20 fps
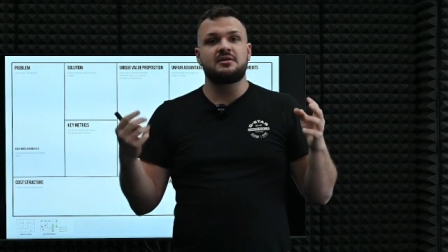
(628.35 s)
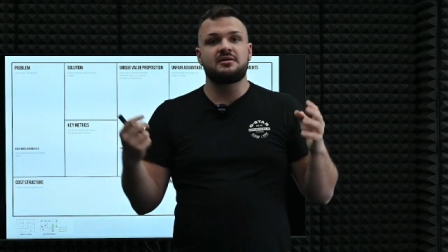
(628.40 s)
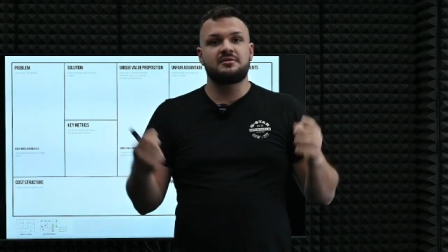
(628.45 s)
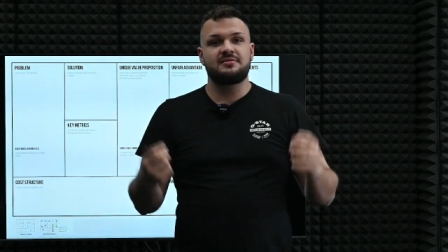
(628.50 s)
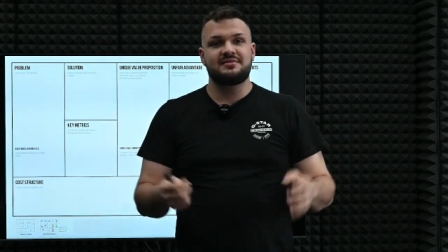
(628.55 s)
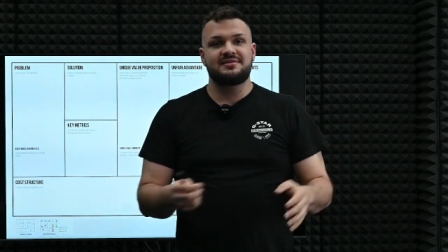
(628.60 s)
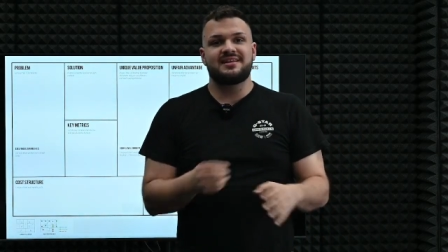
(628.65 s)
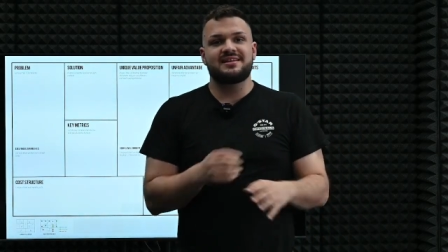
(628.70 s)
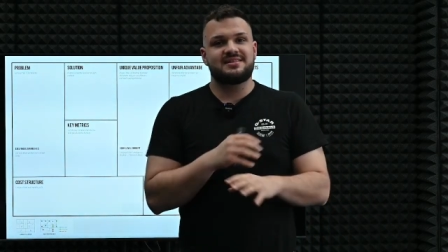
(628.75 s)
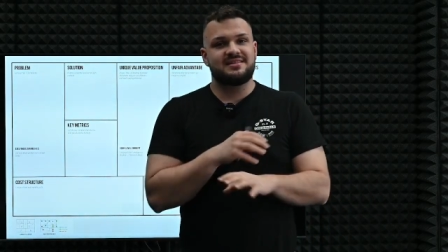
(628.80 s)

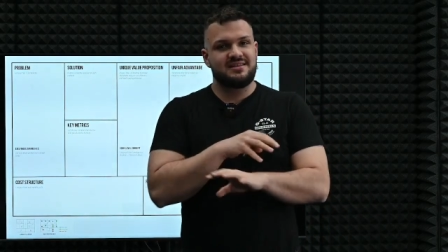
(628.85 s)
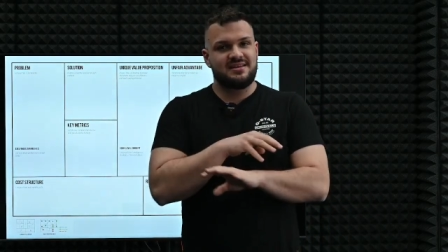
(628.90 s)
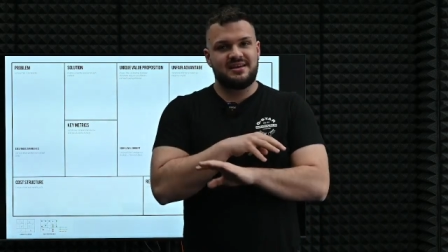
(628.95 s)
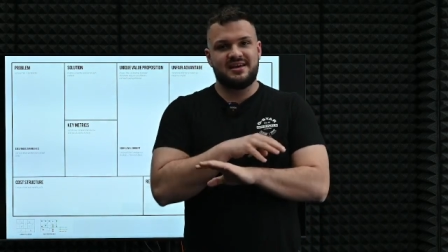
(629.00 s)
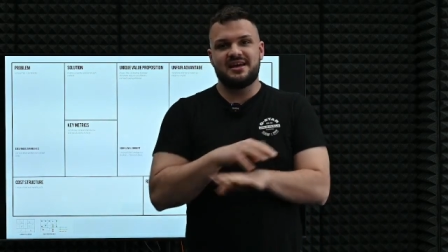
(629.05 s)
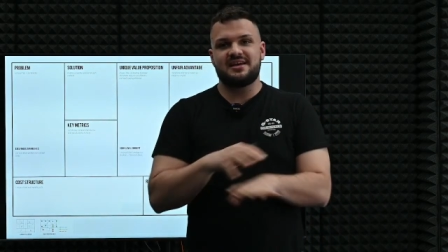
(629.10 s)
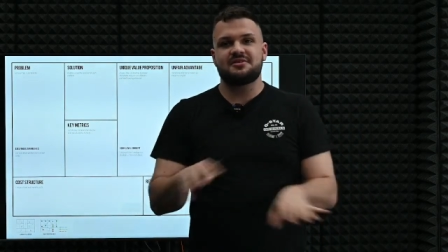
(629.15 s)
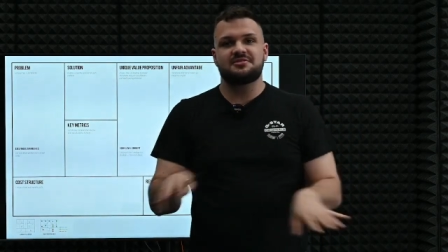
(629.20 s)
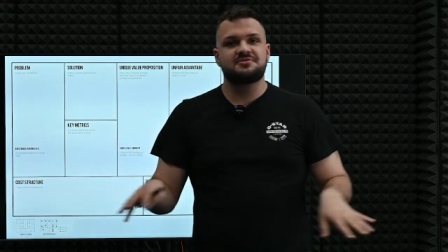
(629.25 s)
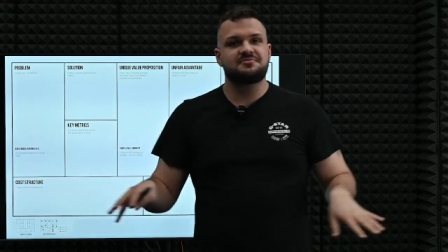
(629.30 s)
that
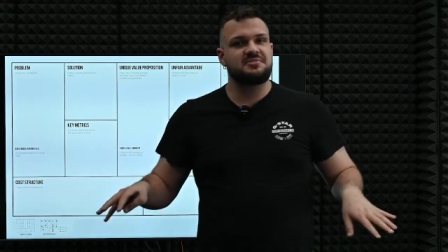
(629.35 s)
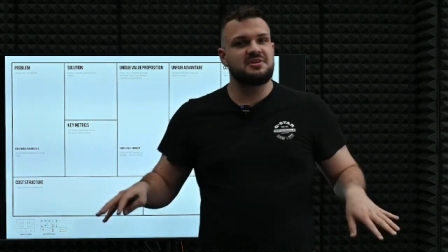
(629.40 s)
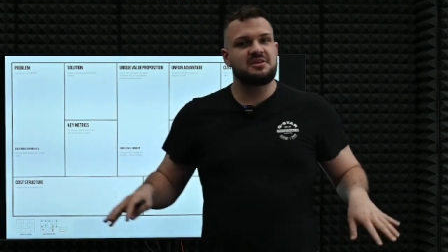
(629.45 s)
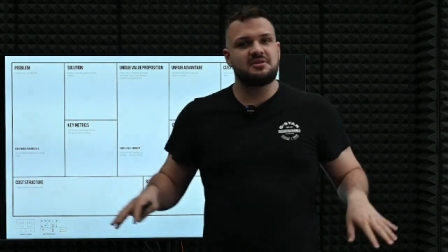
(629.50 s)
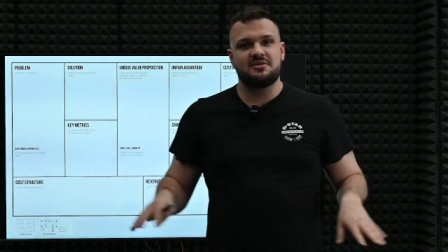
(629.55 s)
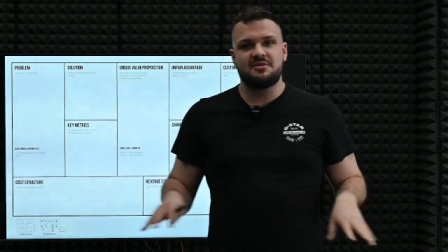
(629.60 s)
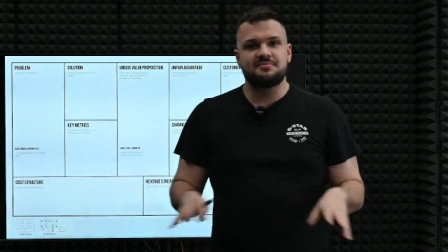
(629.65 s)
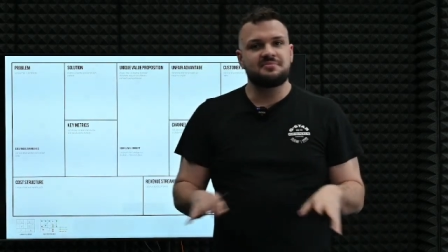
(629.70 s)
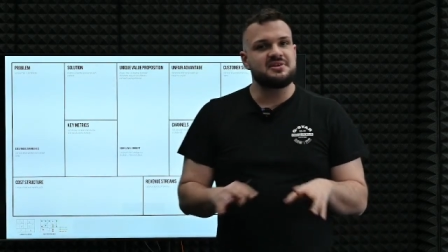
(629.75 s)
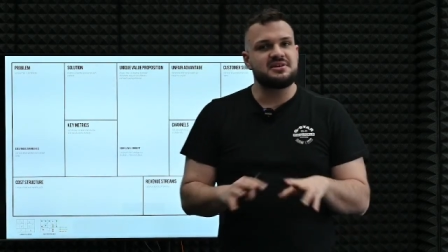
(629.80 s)
cannot be
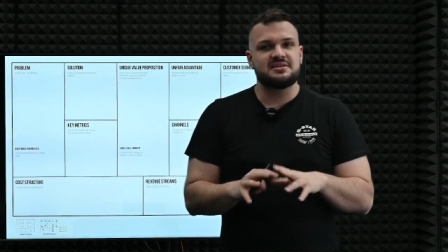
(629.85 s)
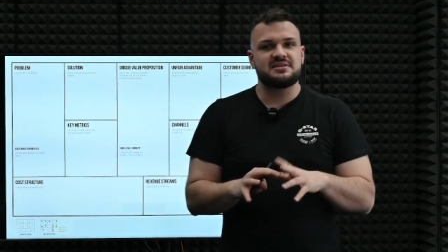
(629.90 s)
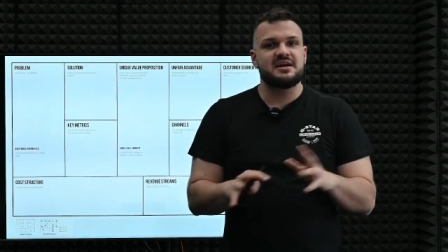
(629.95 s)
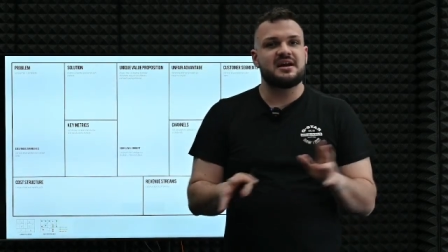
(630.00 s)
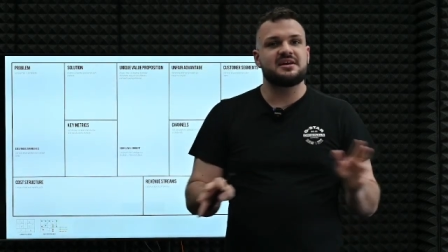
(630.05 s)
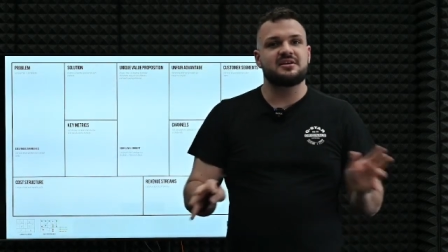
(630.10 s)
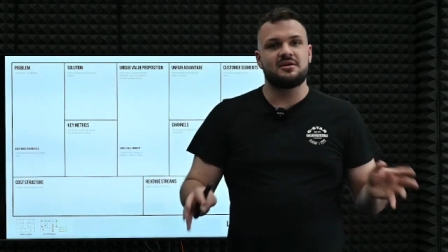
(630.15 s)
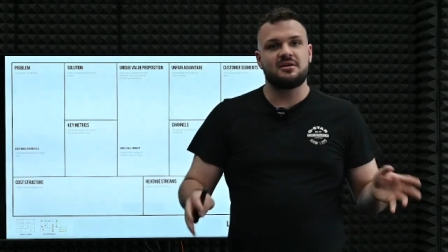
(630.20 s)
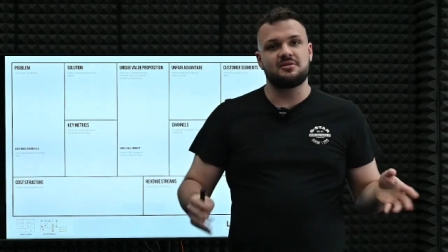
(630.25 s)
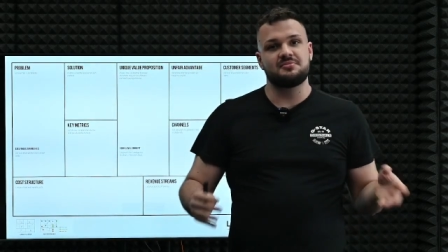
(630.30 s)
copied at
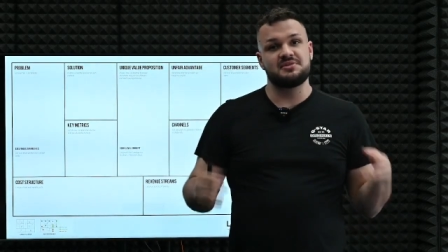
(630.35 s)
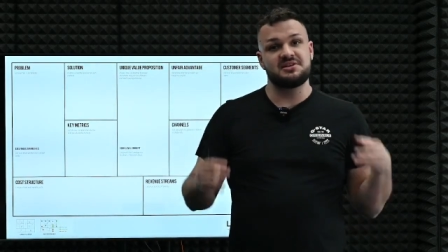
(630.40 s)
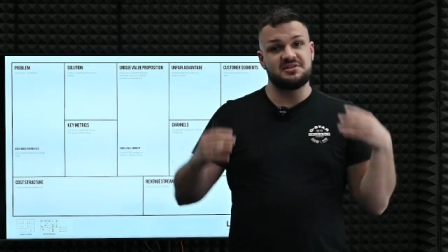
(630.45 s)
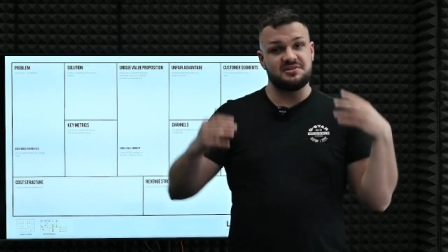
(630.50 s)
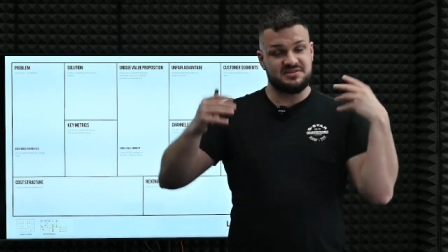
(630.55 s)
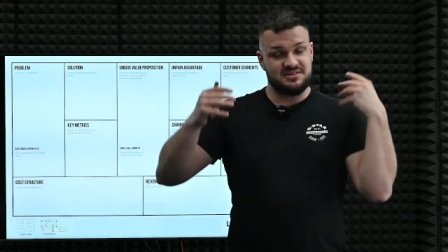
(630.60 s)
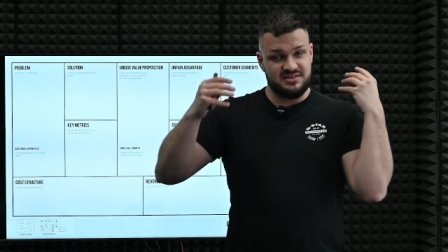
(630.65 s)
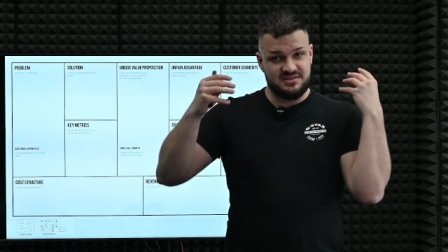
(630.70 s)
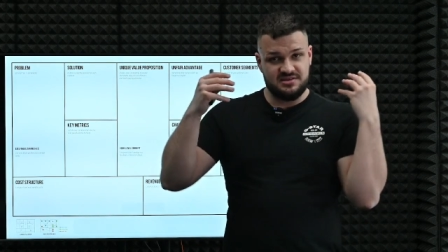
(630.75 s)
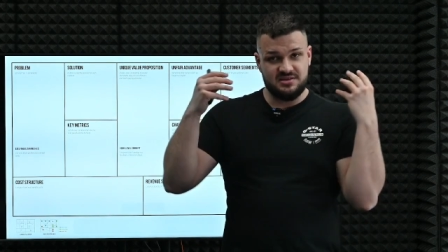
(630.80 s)
all
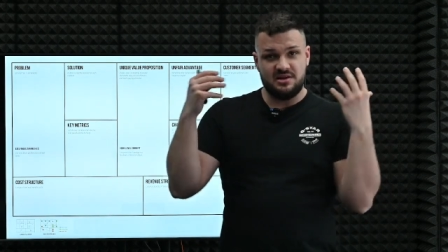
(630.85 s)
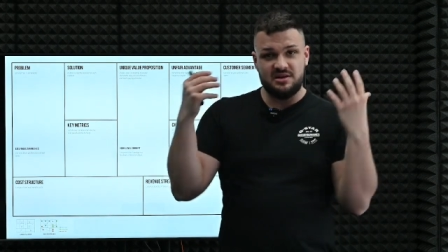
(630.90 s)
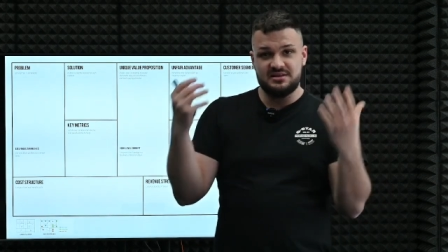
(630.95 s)
because it's